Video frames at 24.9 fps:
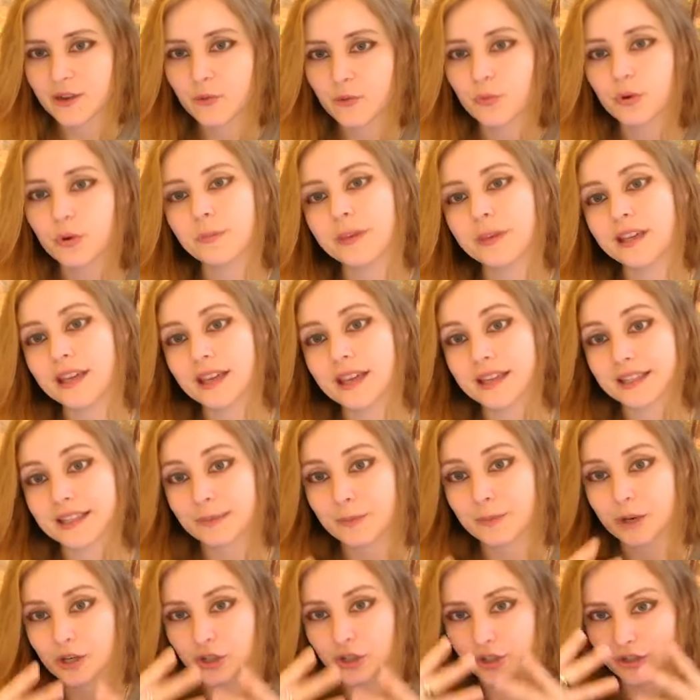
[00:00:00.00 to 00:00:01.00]
will be
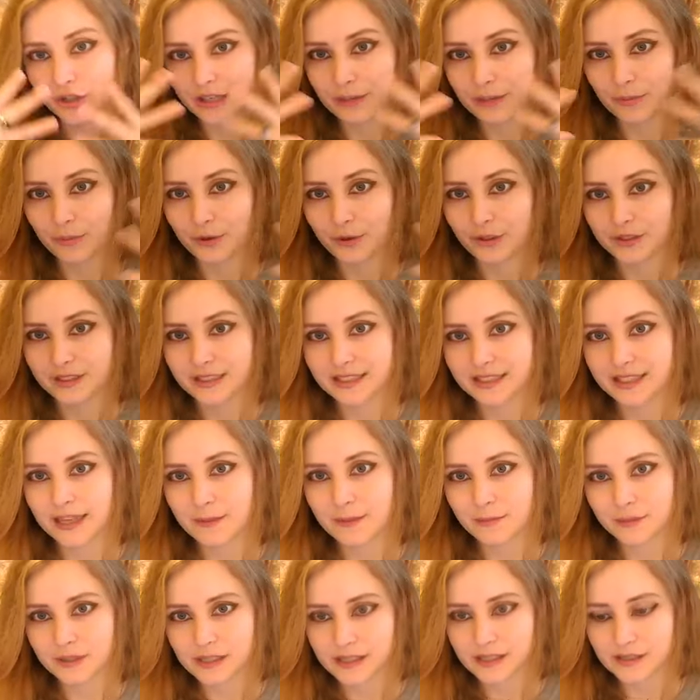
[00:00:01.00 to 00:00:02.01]
especially
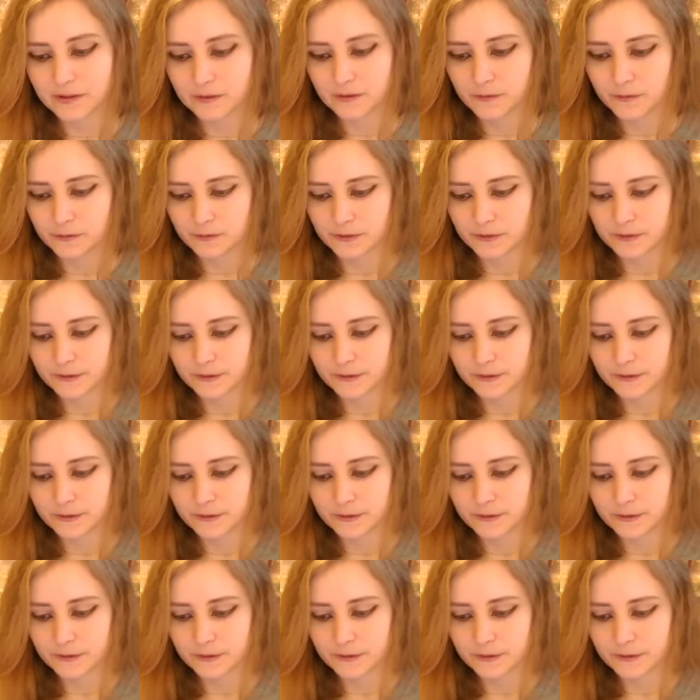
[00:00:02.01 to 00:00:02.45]
perceptive.